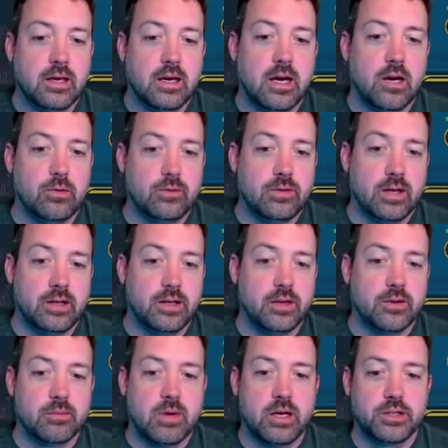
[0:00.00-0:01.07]
Uh, we've got
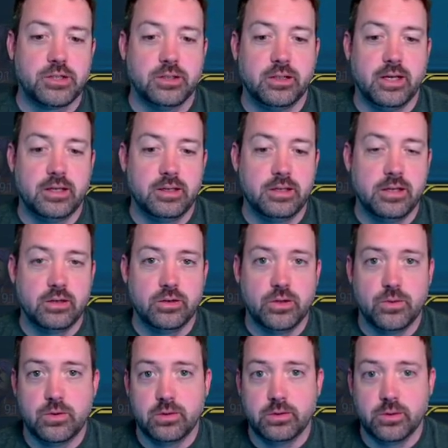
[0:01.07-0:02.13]
another Mashalled in here
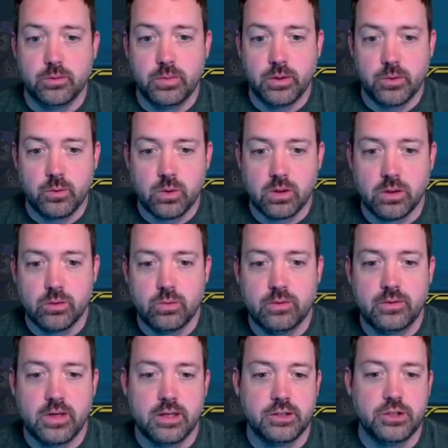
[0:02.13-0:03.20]
doing a little bit of work. We've
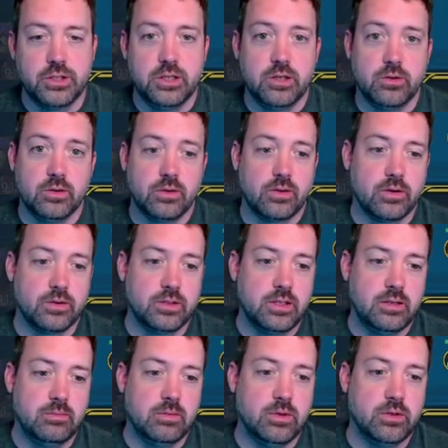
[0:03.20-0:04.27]
got Geo at
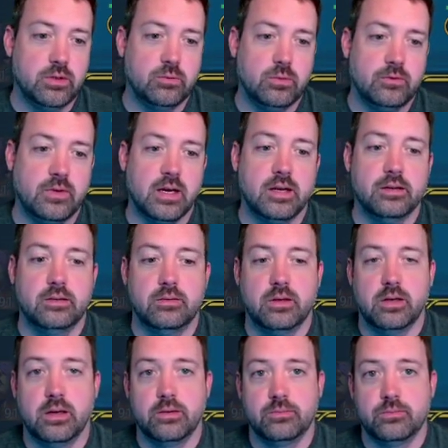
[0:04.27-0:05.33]
13 million. We've got
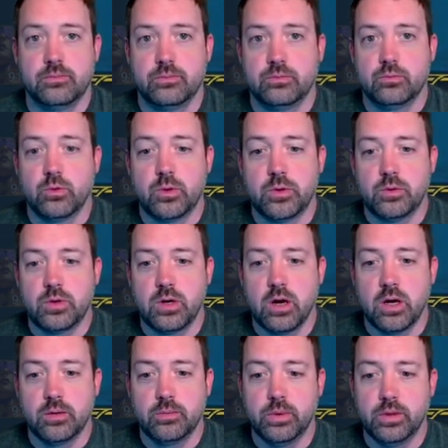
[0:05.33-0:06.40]
uh, Royal
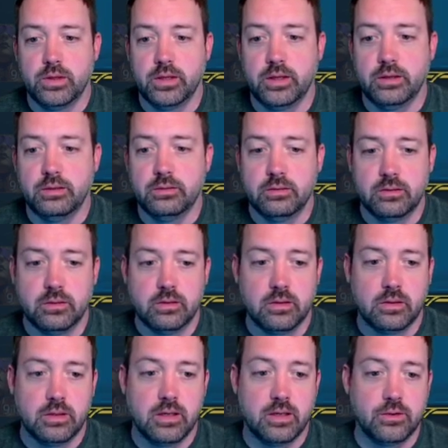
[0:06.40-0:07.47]
Guard putting in
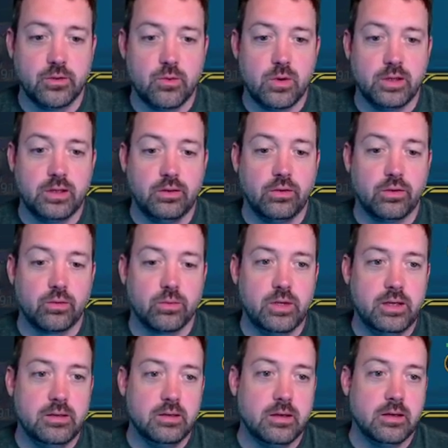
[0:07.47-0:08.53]
uh,
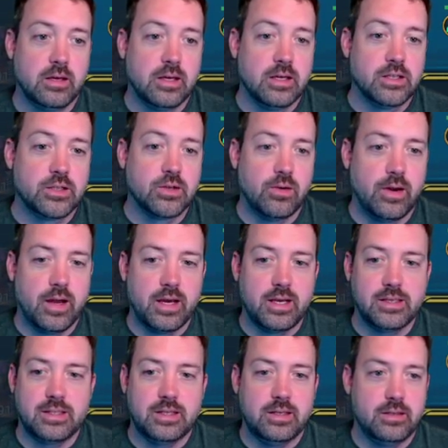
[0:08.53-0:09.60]
23. So a
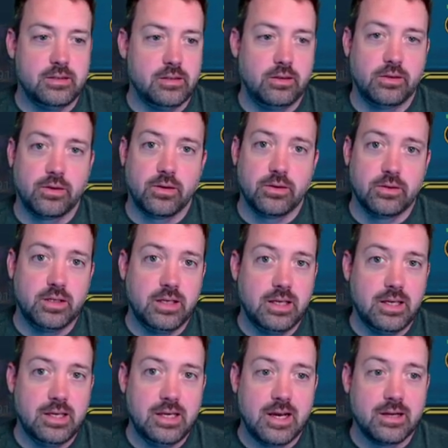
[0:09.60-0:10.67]
nice, easy third
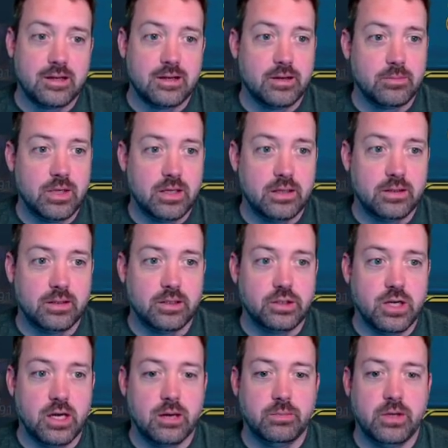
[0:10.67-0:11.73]
key ended up getting the
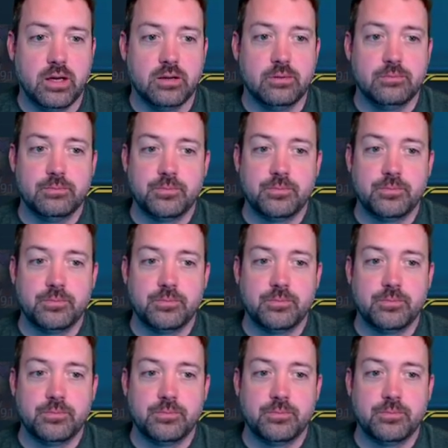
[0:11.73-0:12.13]
job done.